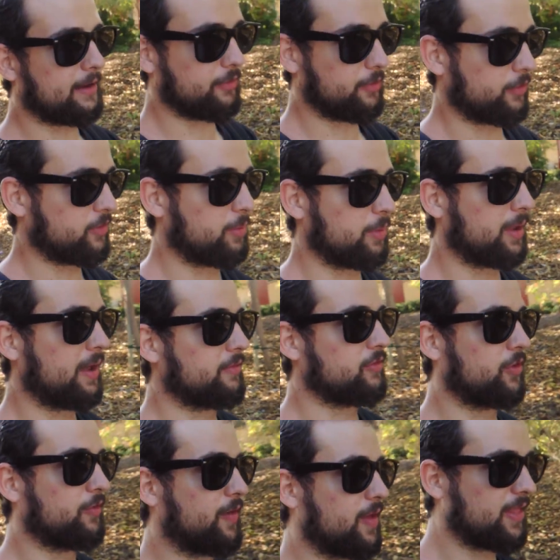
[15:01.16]
hate it for the
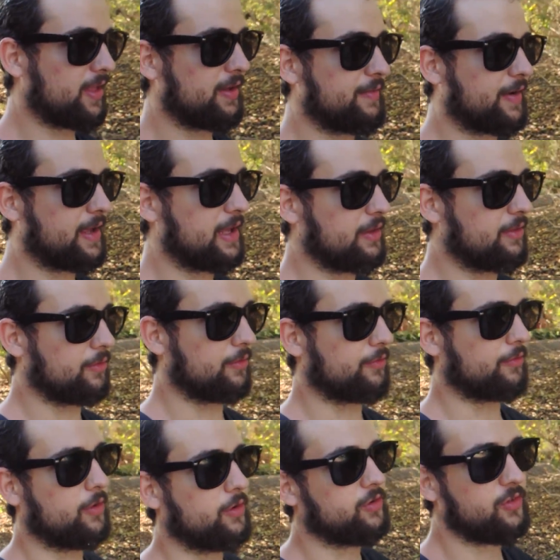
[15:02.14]
rest of my life. I think if I get through
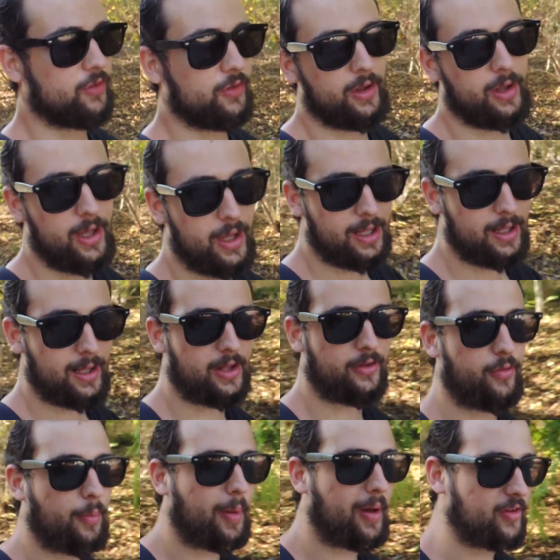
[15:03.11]
first
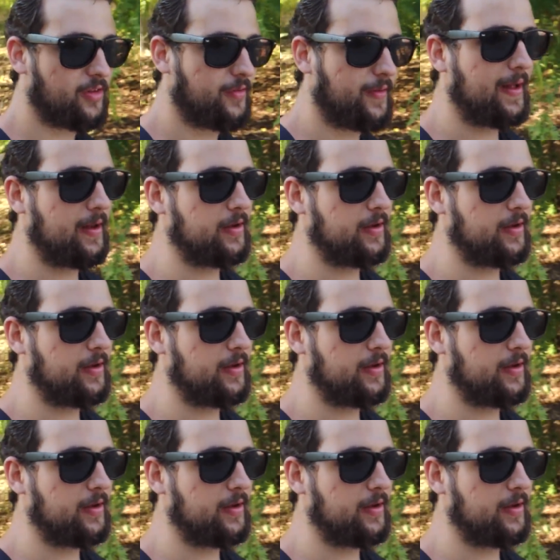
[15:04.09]
class with positive